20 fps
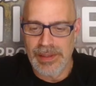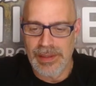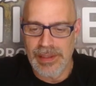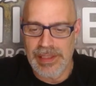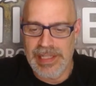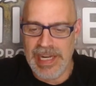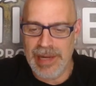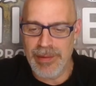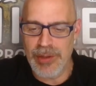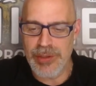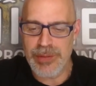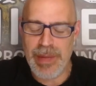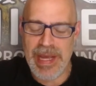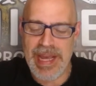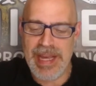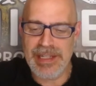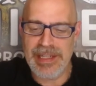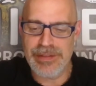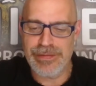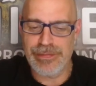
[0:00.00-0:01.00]
Camo's
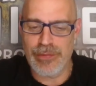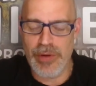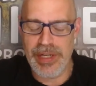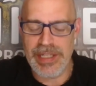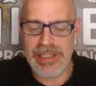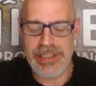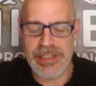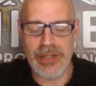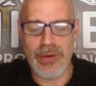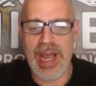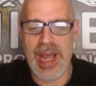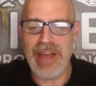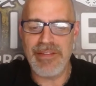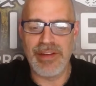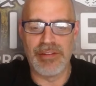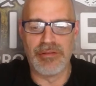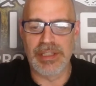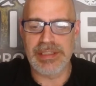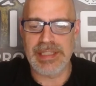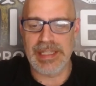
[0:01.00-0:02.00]
bag is 42. I
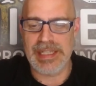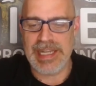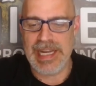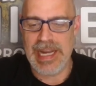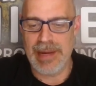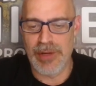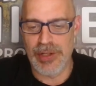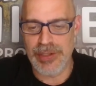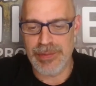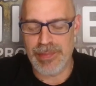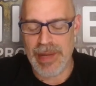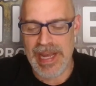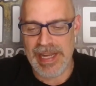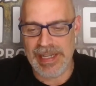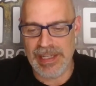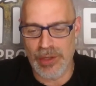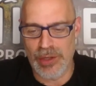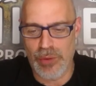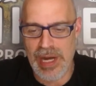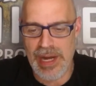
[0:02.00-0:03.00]
haven't looked at Camo's bag
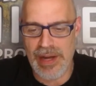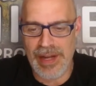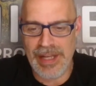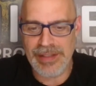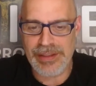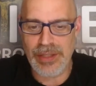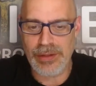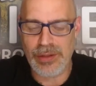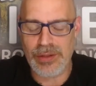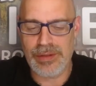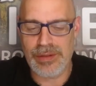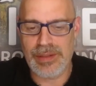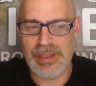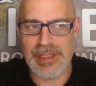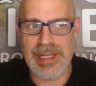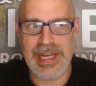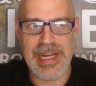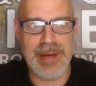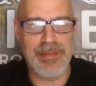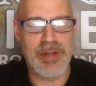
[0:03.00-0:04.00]
in a while. I thought
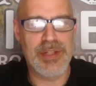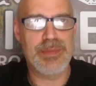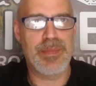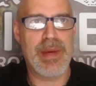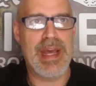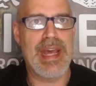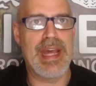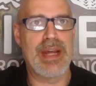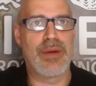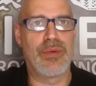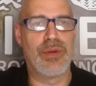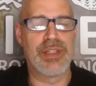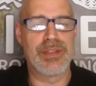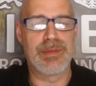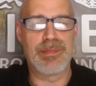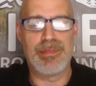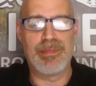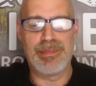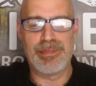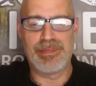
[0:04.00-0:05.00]
Camo's bag
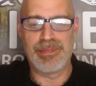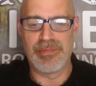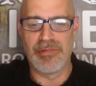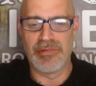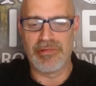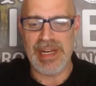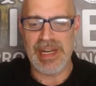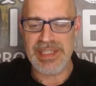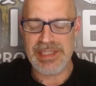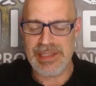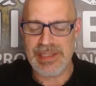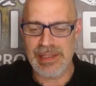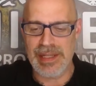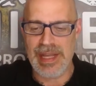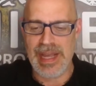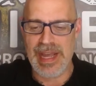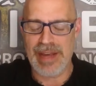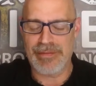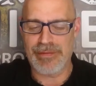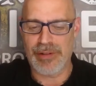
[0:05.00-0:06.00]
was less than
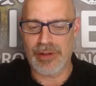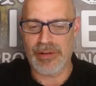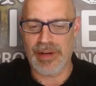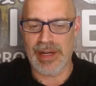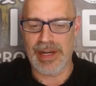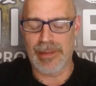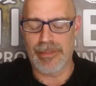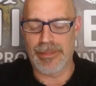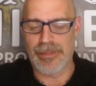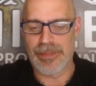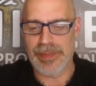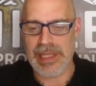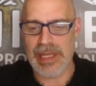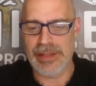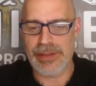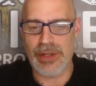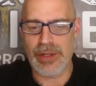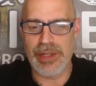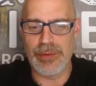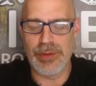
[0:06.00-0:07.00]
a half a gram.
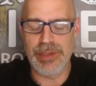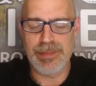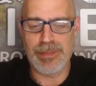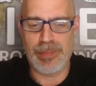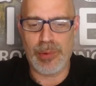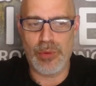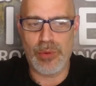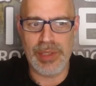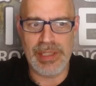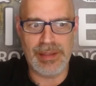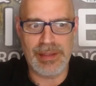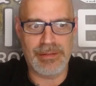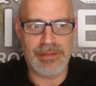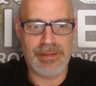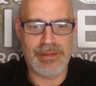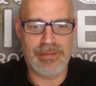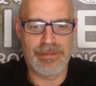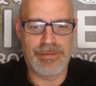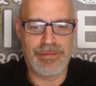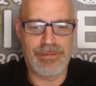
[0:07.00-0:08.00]
I thought it was 0.3
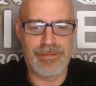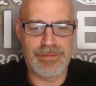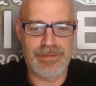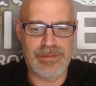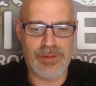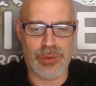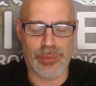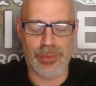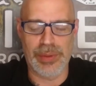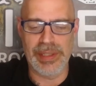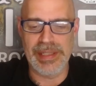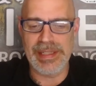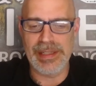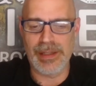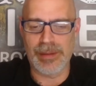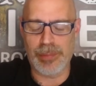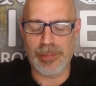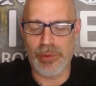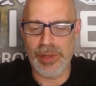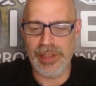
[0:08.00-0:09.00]

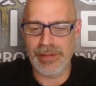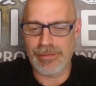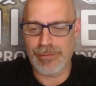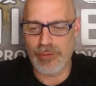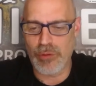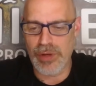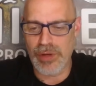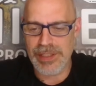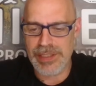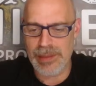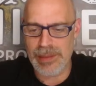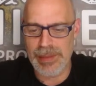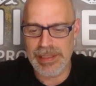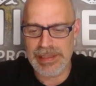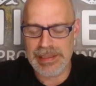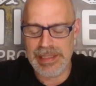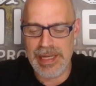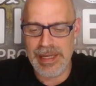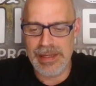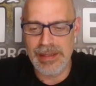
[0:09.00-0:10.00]
or 0.4 or something
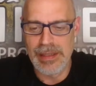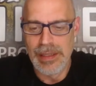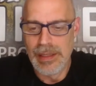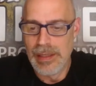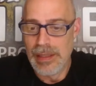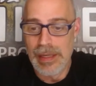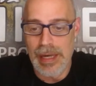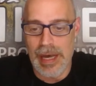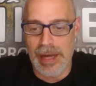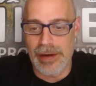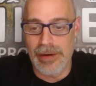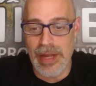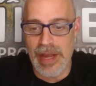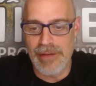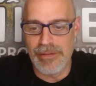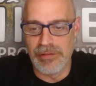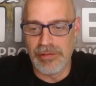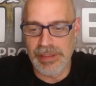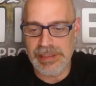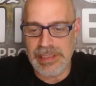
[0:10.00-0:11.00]
like that. I don't know. I
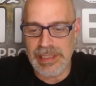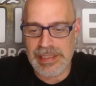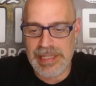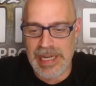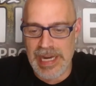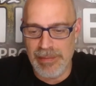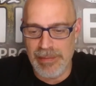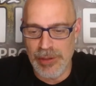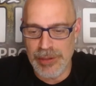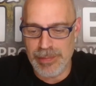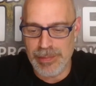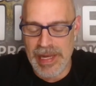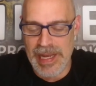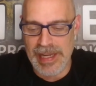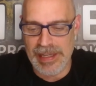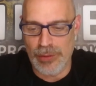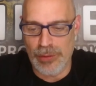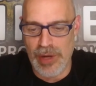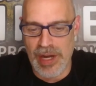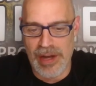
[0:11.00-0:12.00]
haven't looked at Camo's
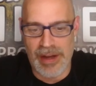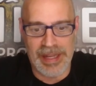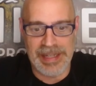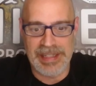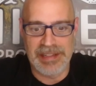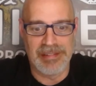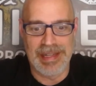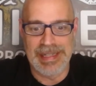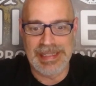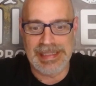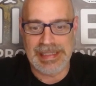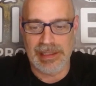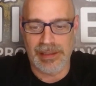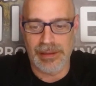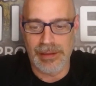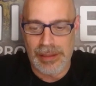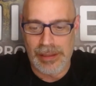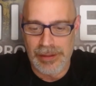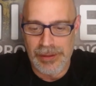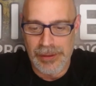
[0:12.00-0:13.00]
bag in a while. I didn't like it.
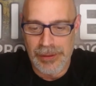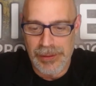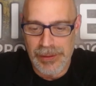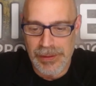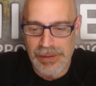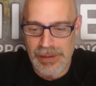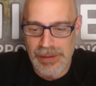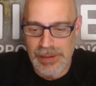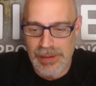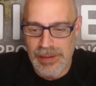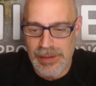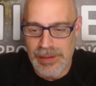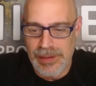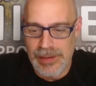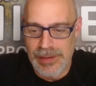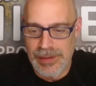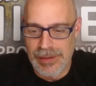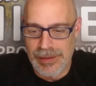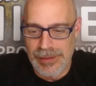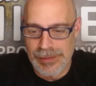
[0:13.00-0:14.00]

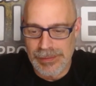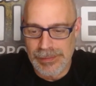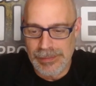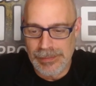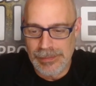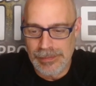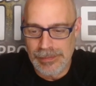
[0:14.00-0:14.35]
No.